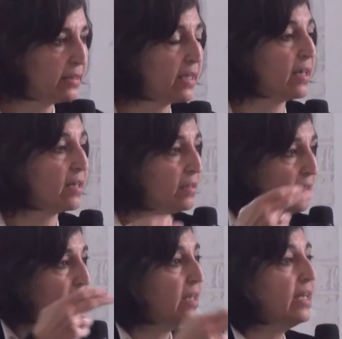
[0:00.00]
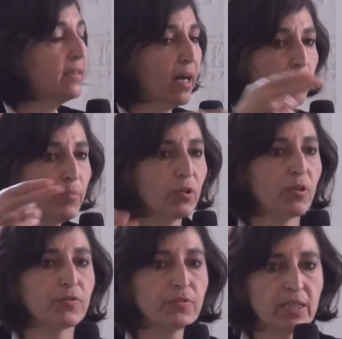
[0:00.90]
There are a number
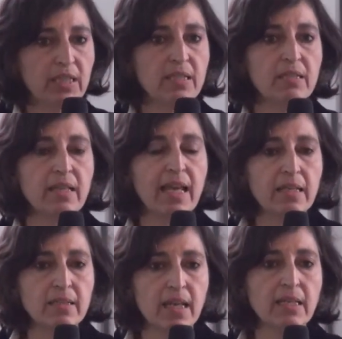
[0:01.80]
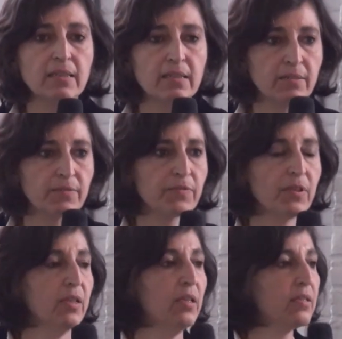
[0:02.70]
of these executive
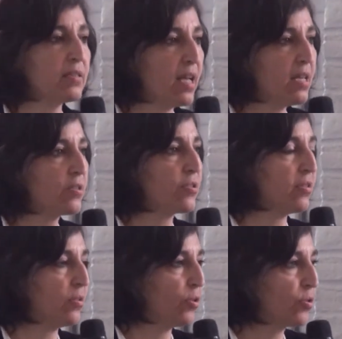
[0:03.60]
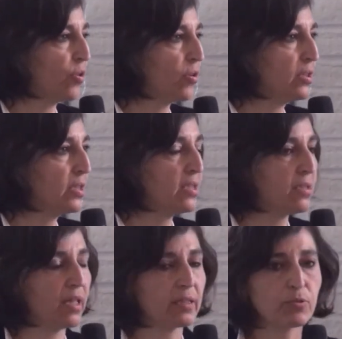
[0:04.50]
central authorities,
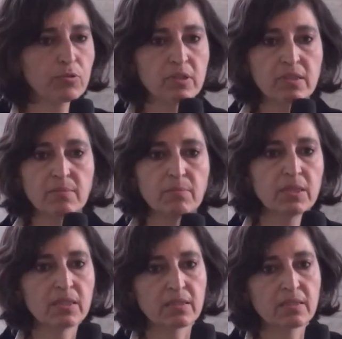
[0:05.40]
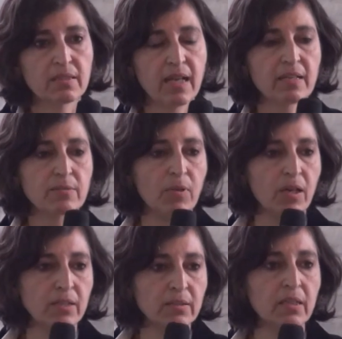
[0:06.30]
like Tourism Minister has
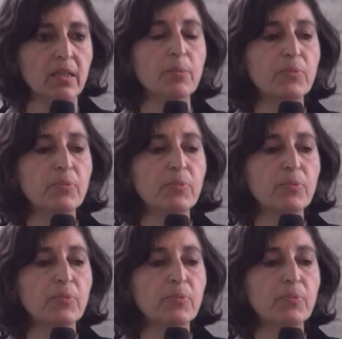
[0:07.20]
one,